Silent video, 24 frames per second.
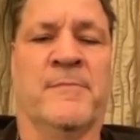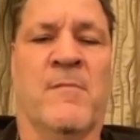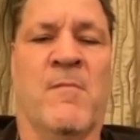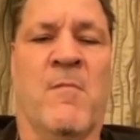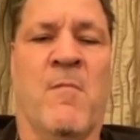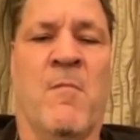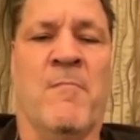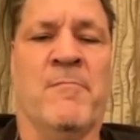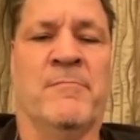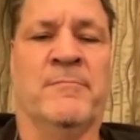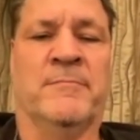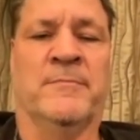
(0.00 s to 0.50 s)

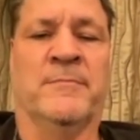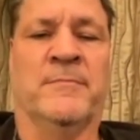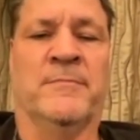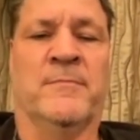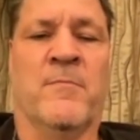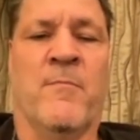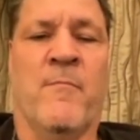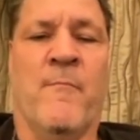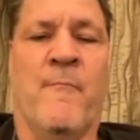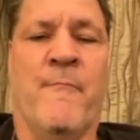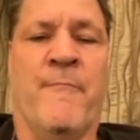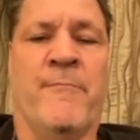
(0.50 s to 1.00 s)
but
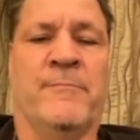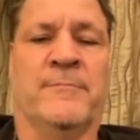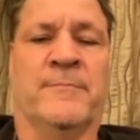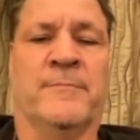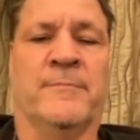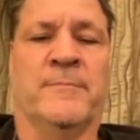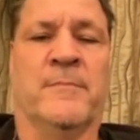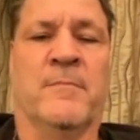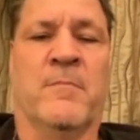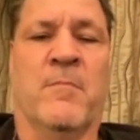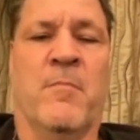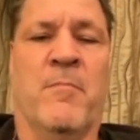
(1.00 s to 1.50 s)
going forward for
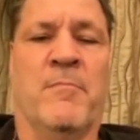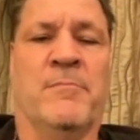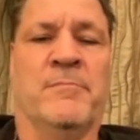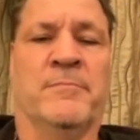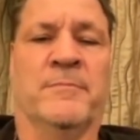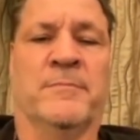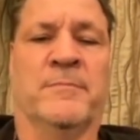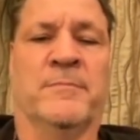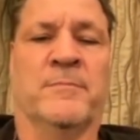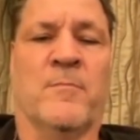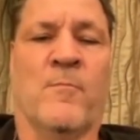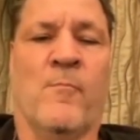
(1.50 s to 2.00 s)
the rest of his
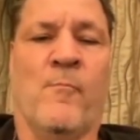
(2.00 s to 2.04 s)
career.